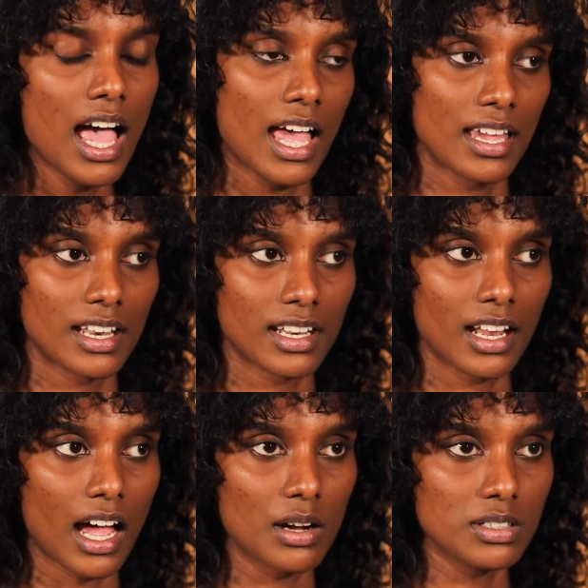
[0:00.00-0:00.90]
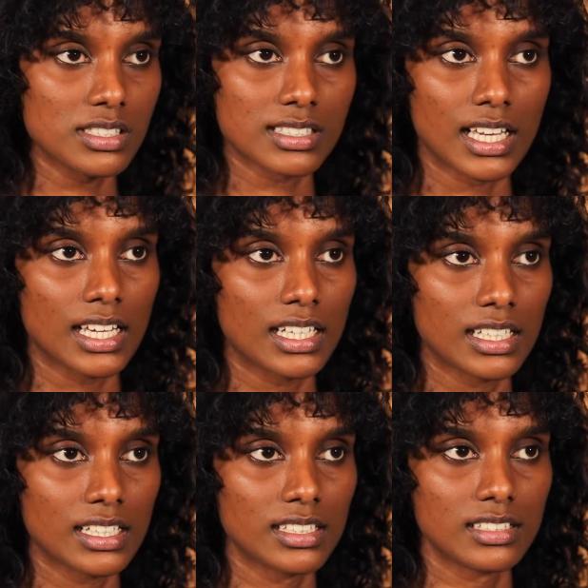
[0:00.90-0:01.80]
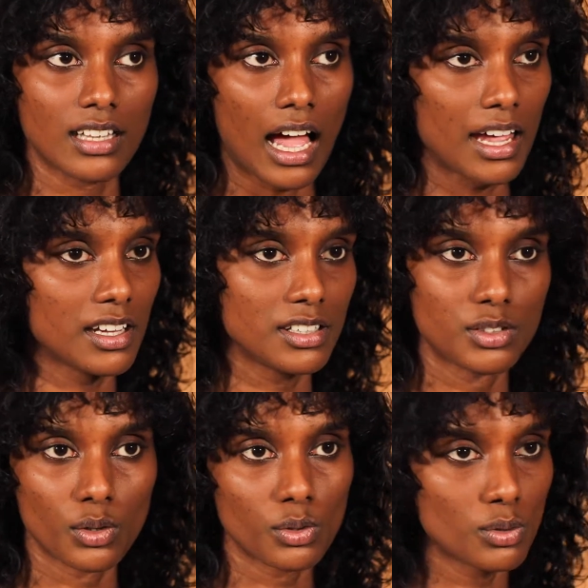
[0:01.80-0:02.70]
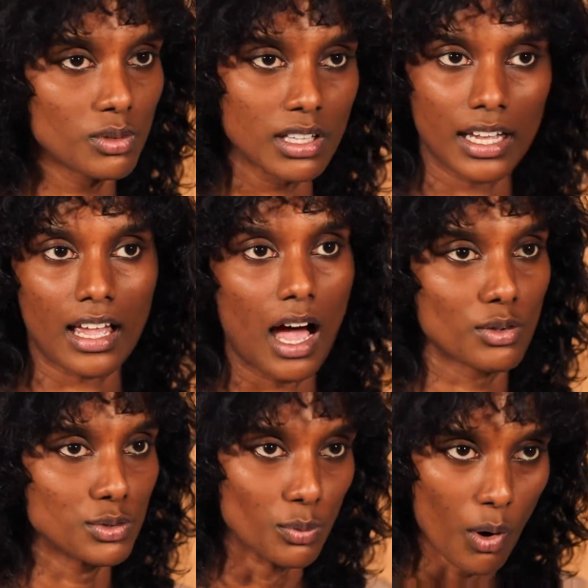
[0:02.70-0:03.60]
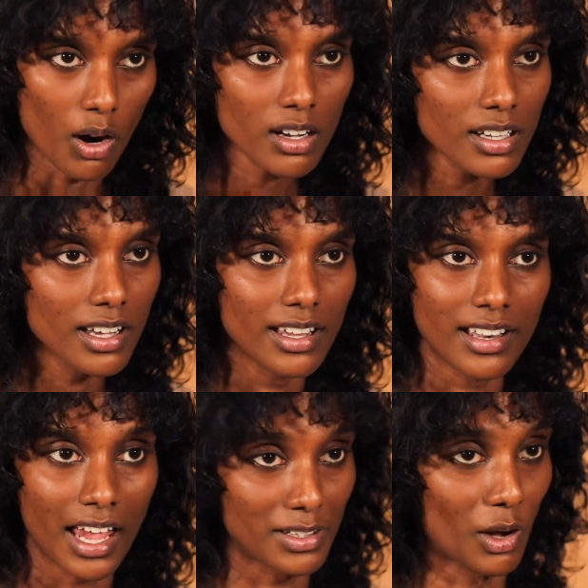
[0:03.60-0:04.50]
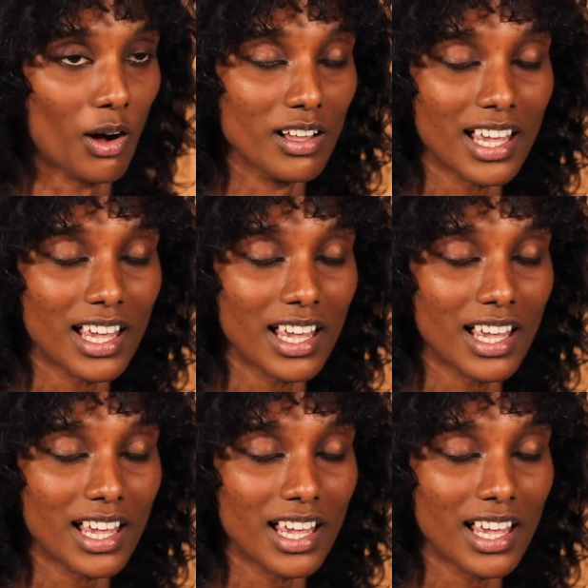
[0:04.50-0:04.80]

And I was like, I don't know like how to walk at all.